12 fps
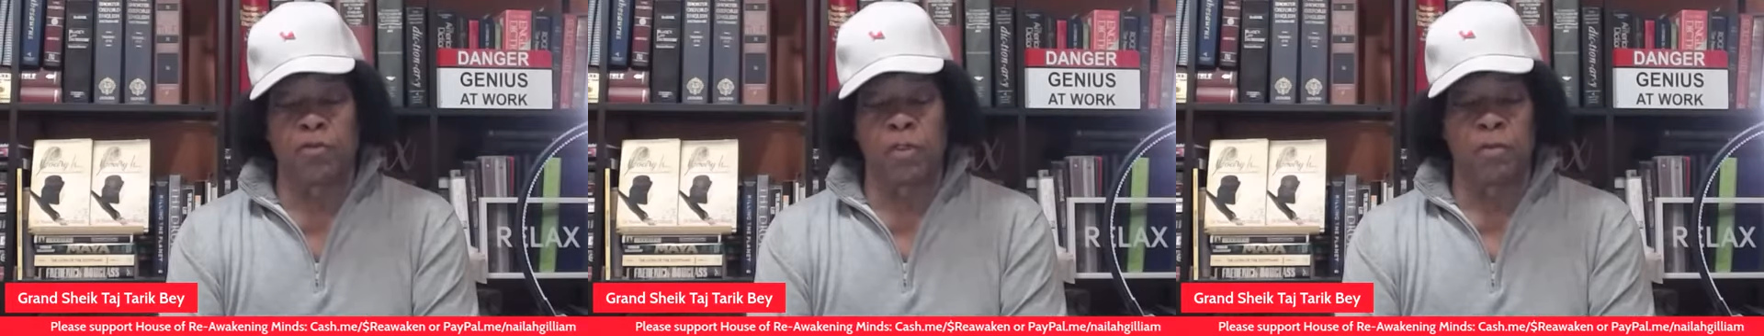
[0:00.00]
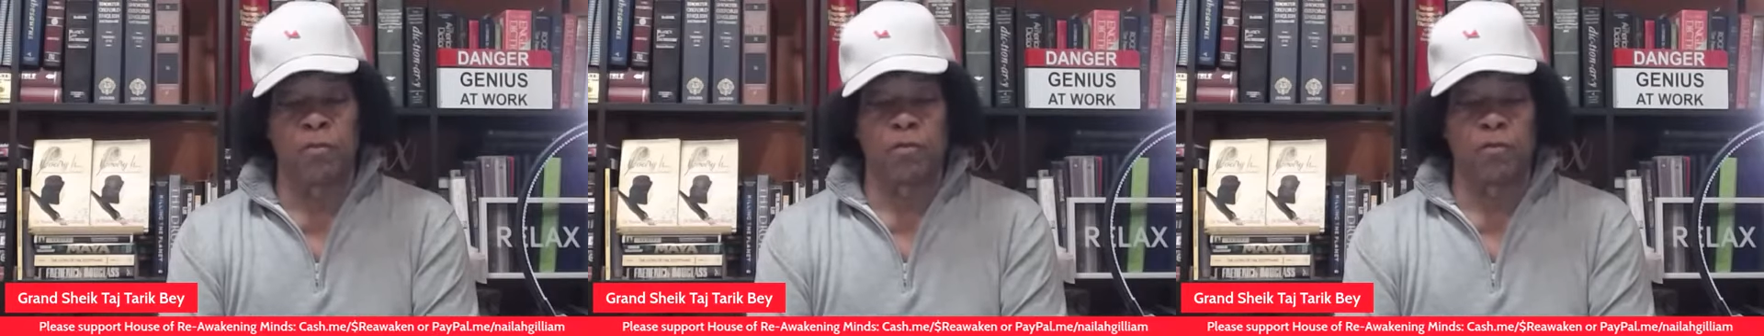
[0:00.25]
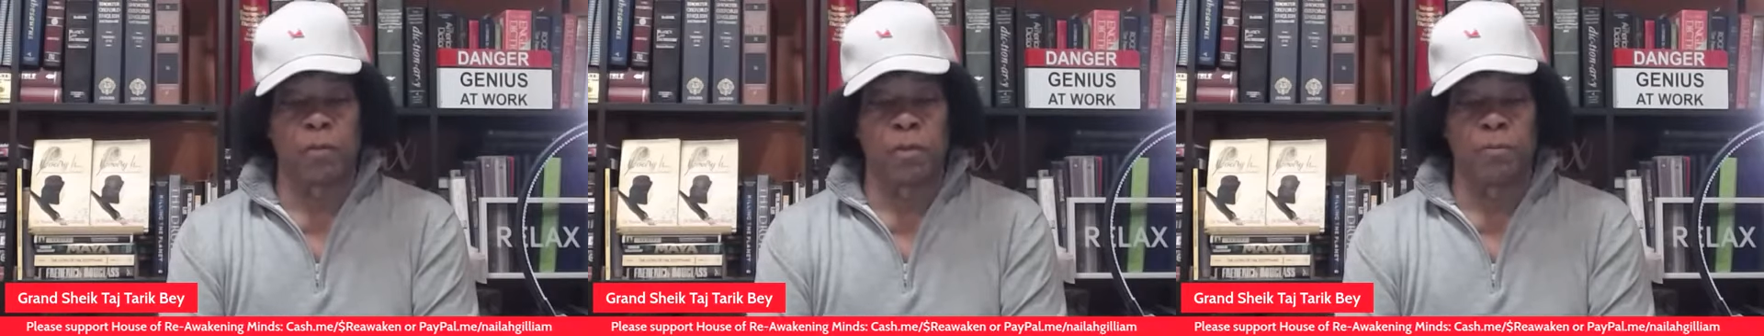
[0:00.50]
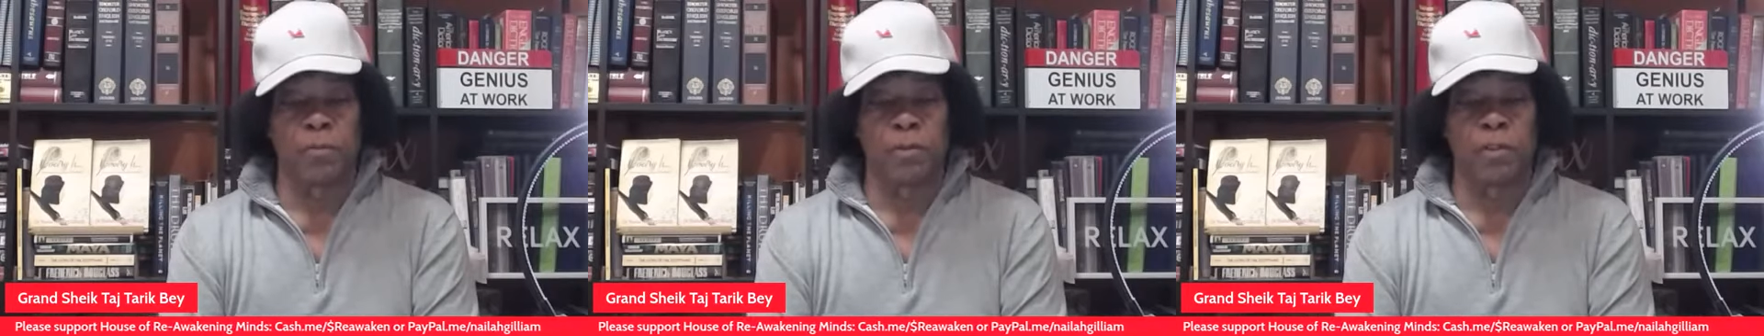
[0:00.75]
distinguished
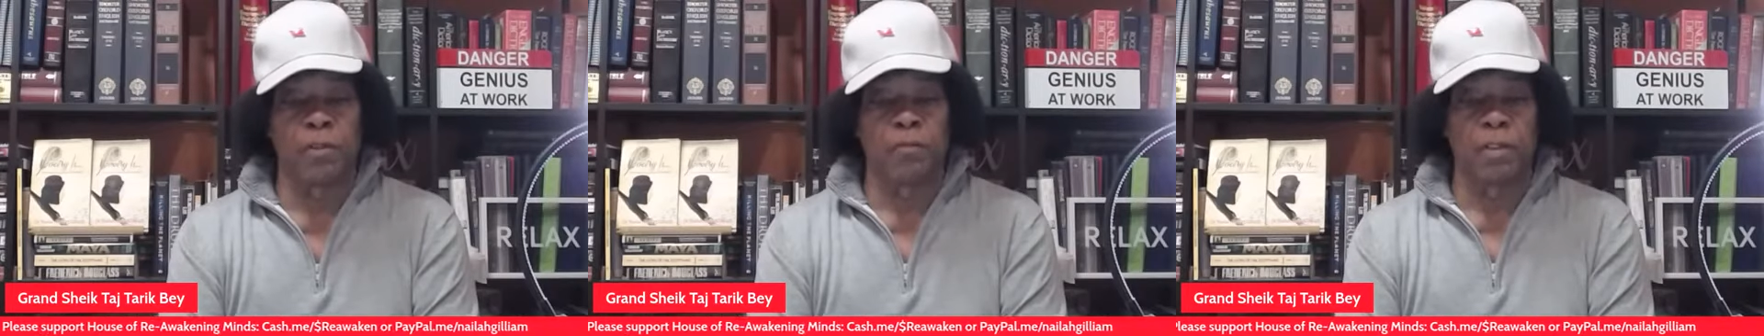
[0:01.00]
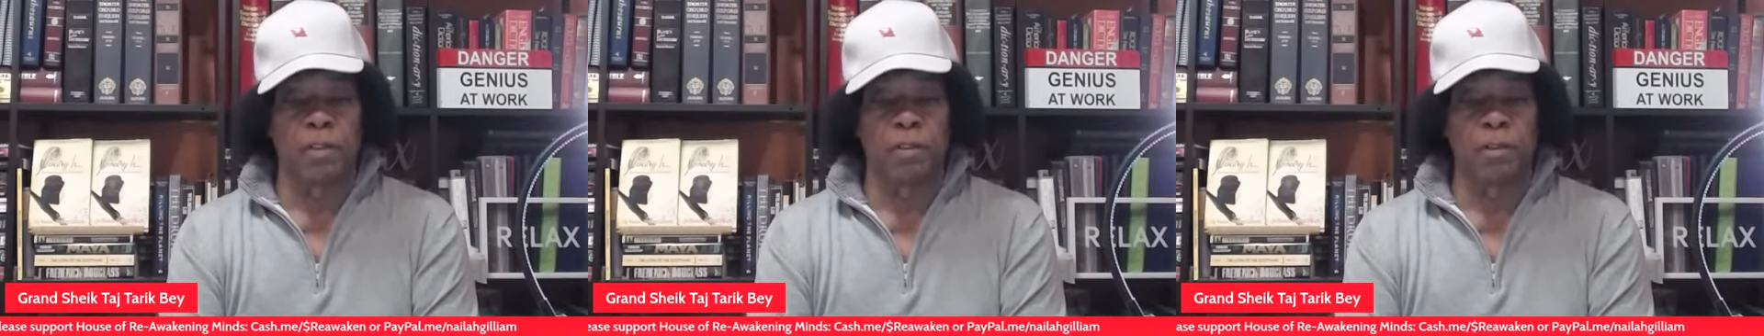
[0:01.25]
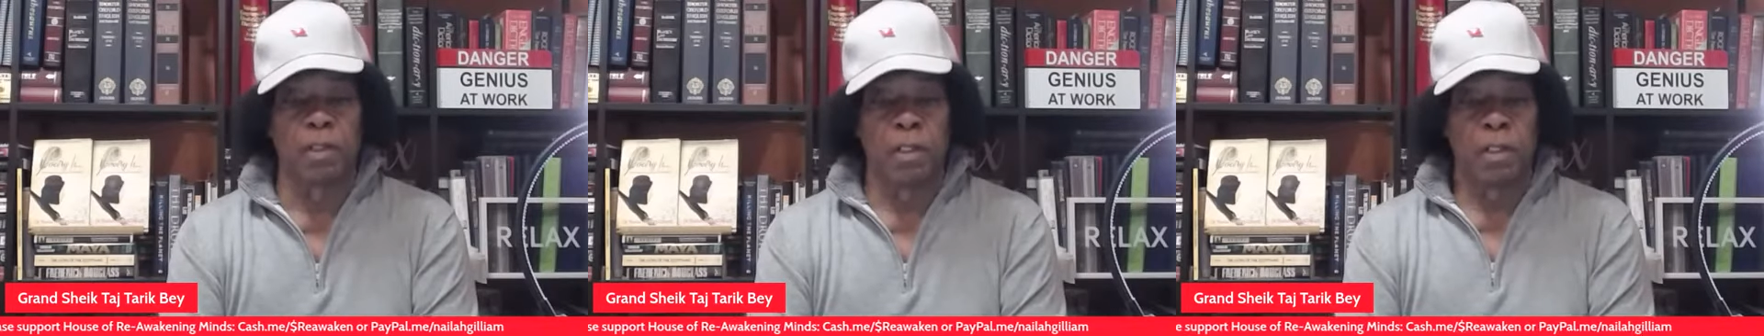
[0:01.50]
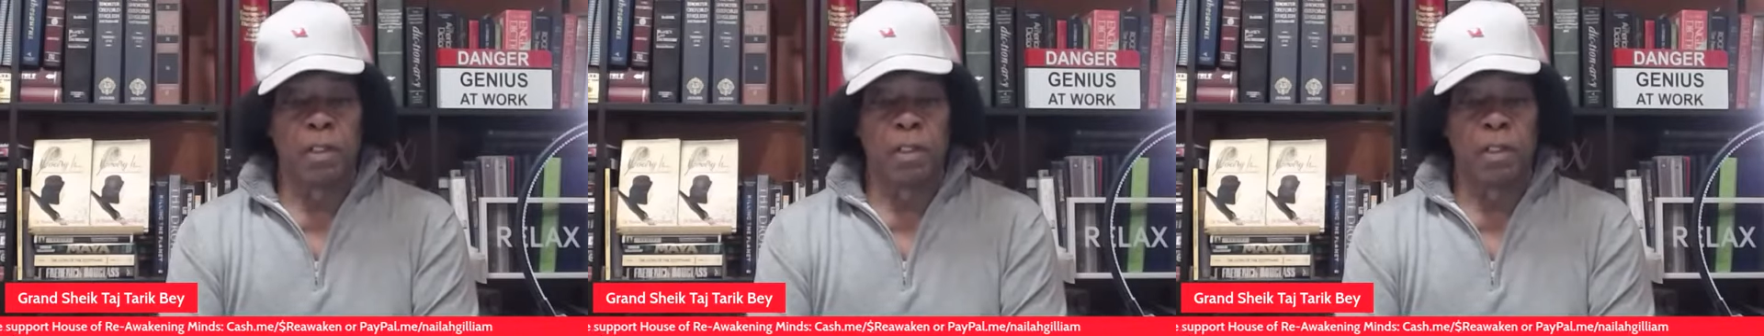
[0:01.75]
from the living,